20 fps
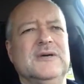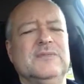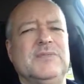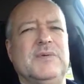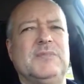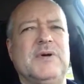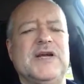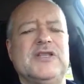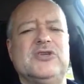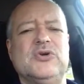
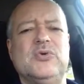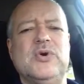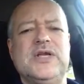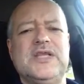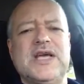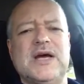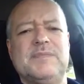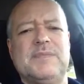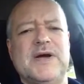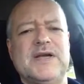But by doing
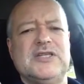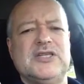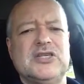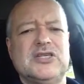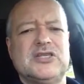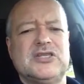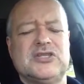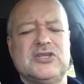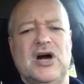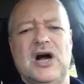that, by
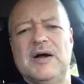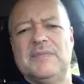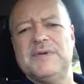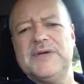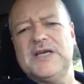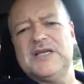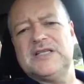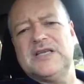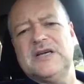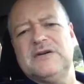just
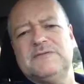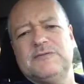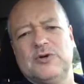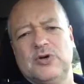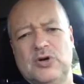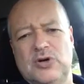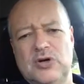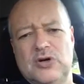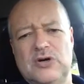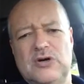stopping it there
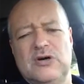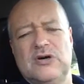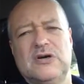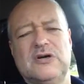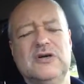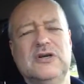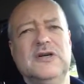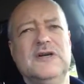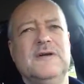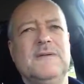for
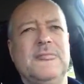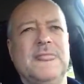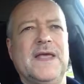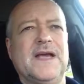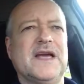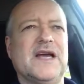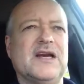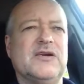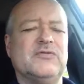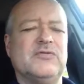her,
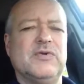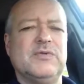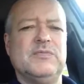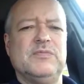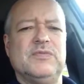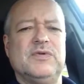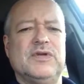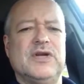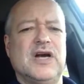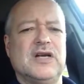and kind of
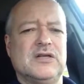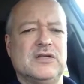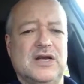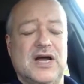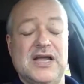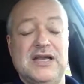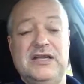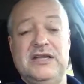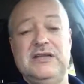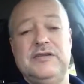
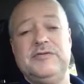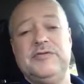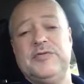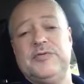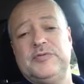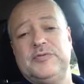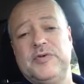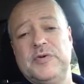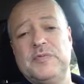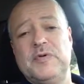I didn't even
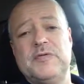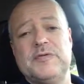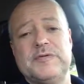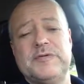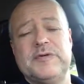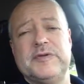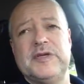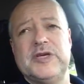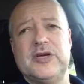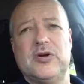remove her
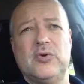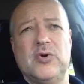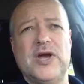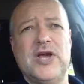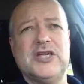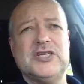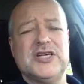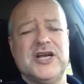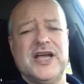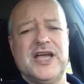from the equation.